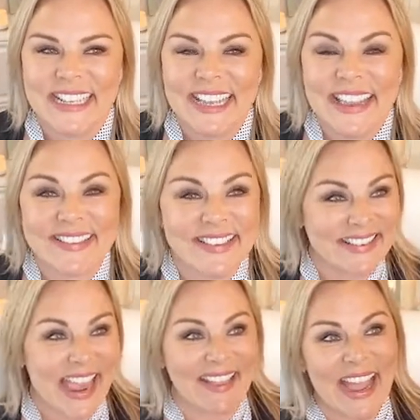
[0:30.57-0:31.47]
This is
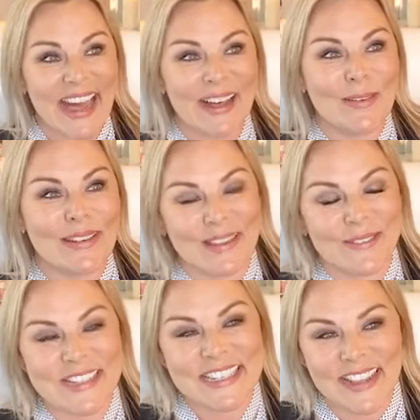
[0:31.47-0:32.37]
Kelly L with Live
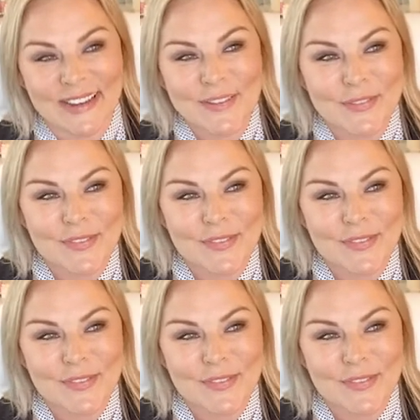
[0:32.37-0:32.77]
Into Life,